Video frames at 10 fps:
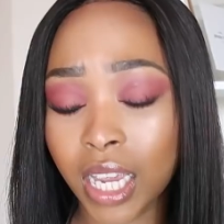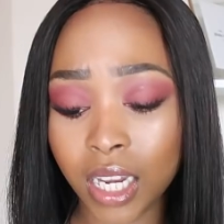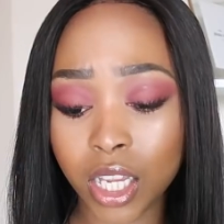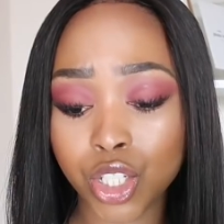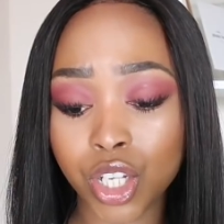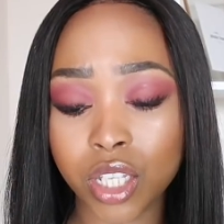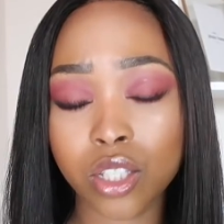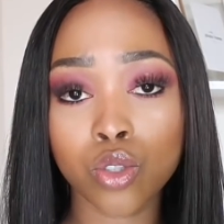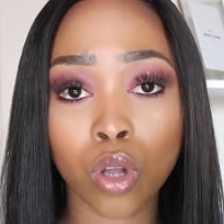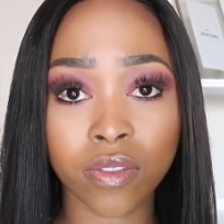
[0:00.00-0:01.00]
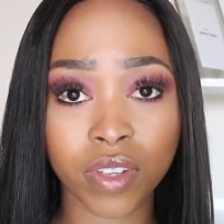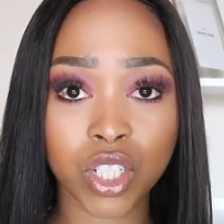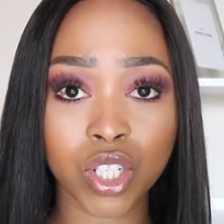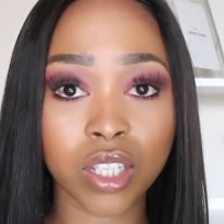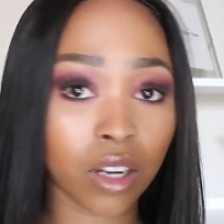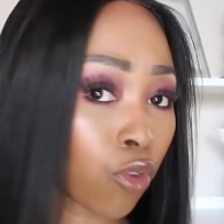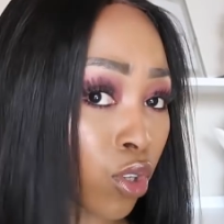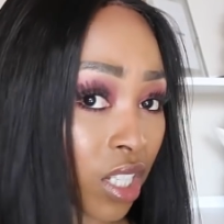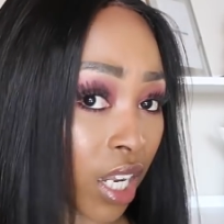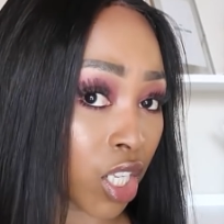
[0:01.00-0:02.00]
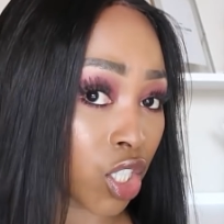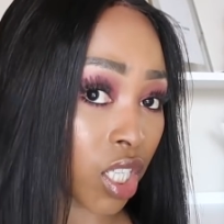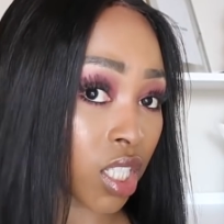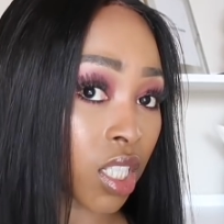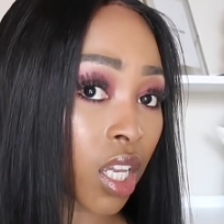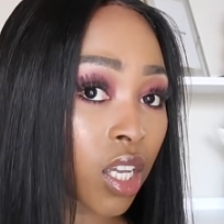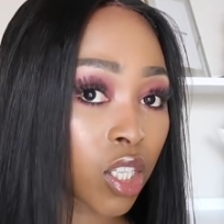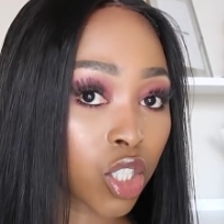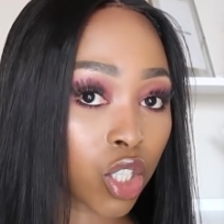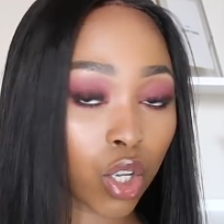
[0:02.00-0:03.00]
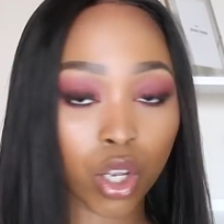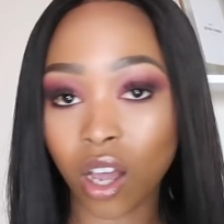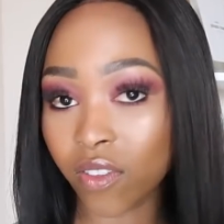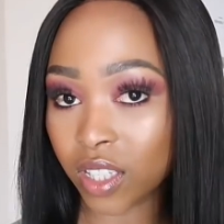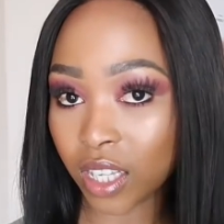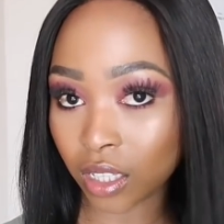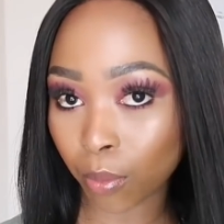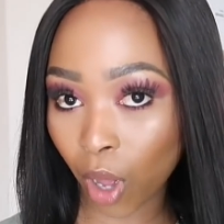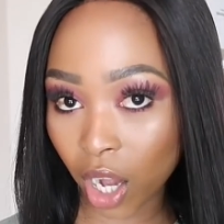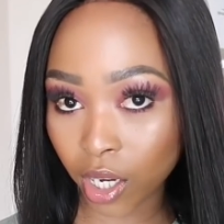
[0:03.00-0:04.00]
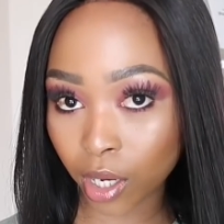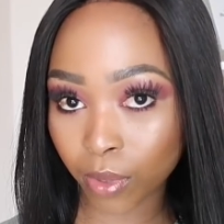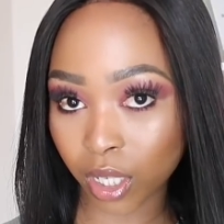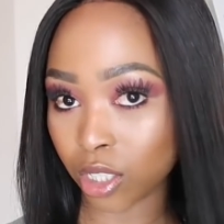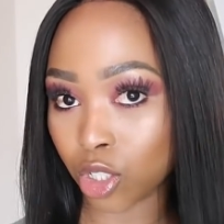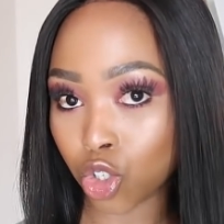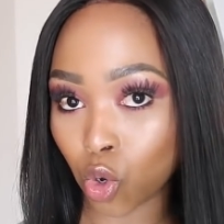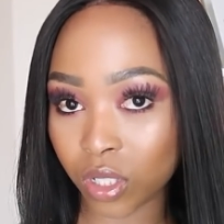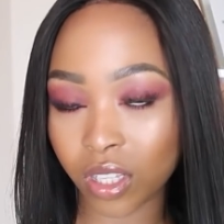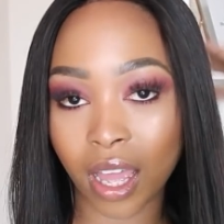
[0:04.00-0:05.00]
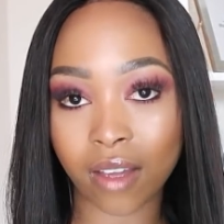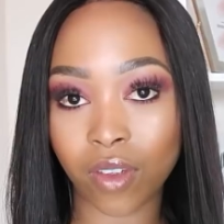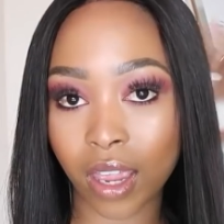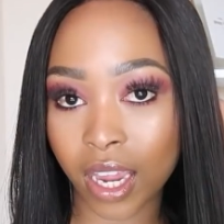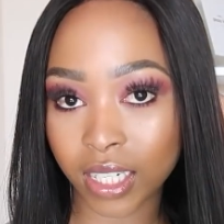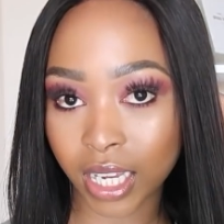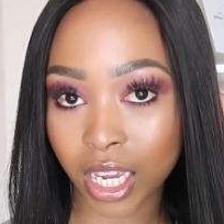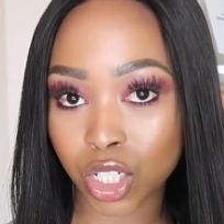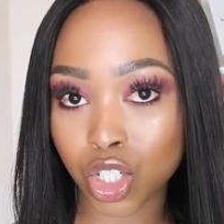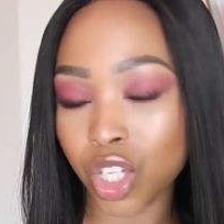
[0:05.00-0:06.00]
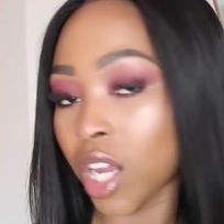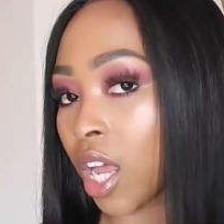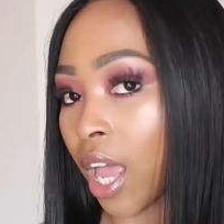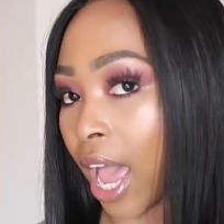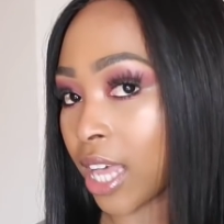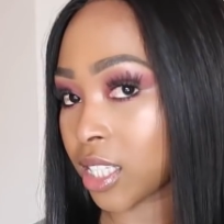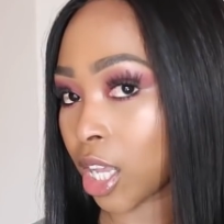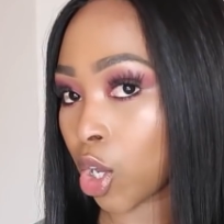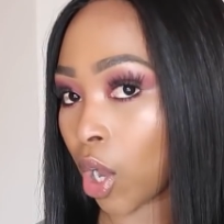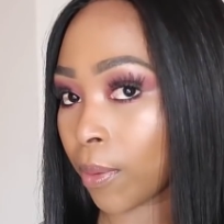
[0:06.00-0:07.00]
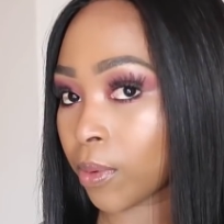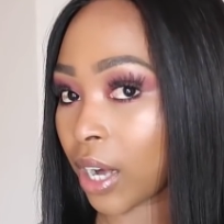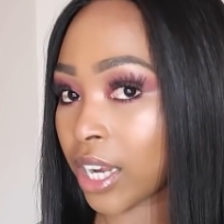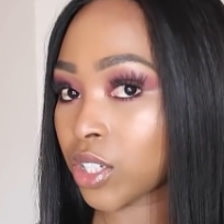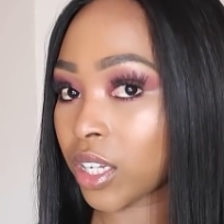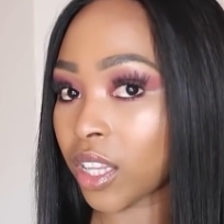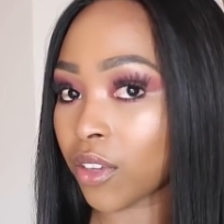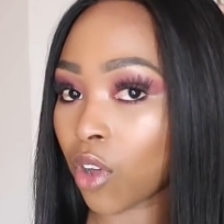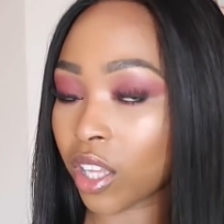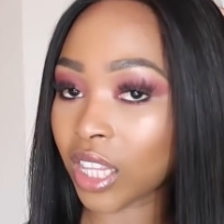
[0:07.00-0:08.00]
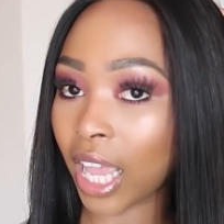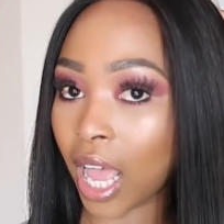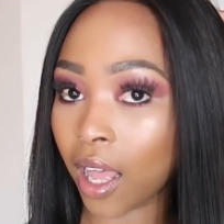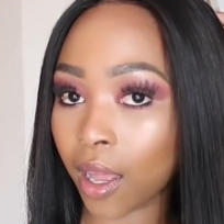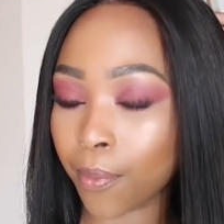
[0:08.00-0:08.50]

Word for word: 10 inches, 12 inches and 14 inches. So obviously at the bottom, because it's shorter, they have an 8 inch. As they go up gradually, they've got the 10